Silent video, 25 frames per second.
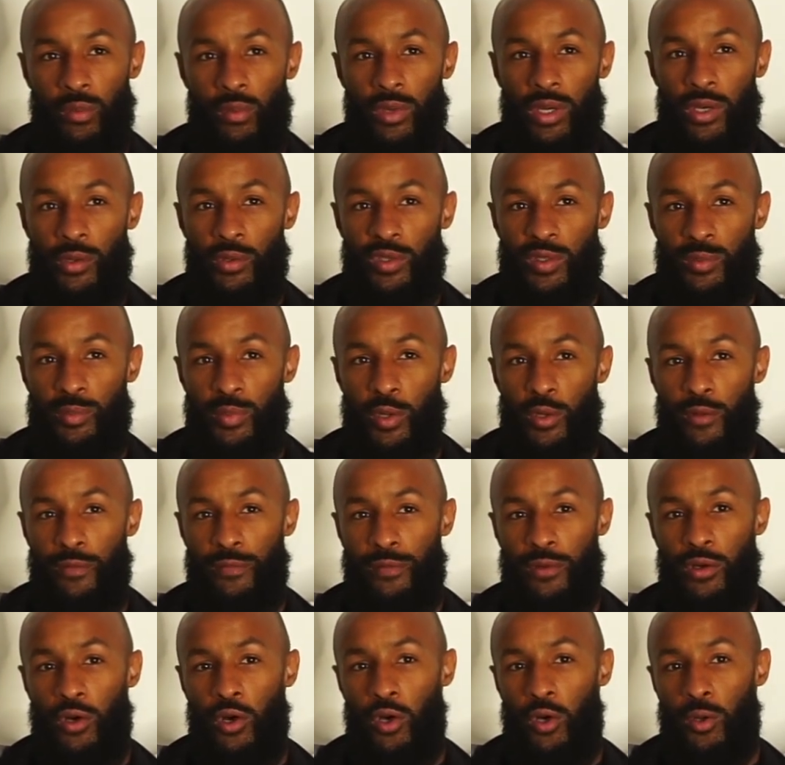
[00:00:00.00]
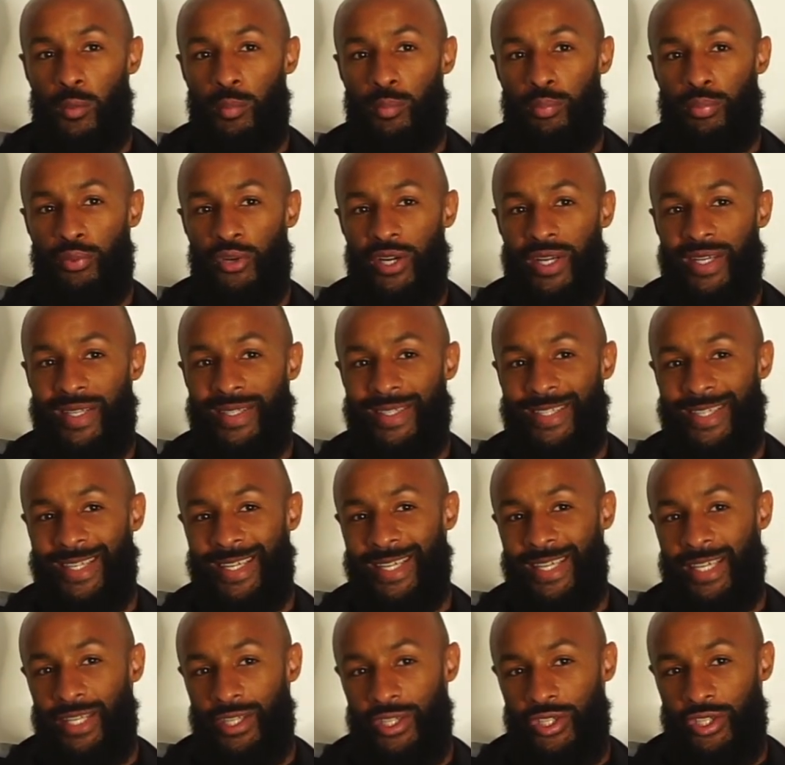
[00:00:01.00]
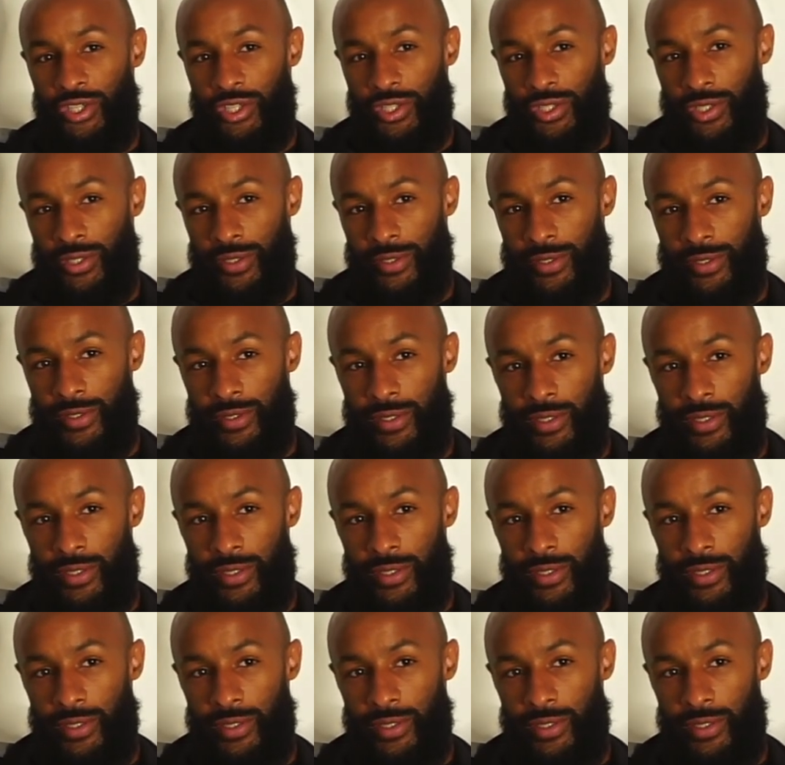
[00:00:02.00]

Wells both got a brace each,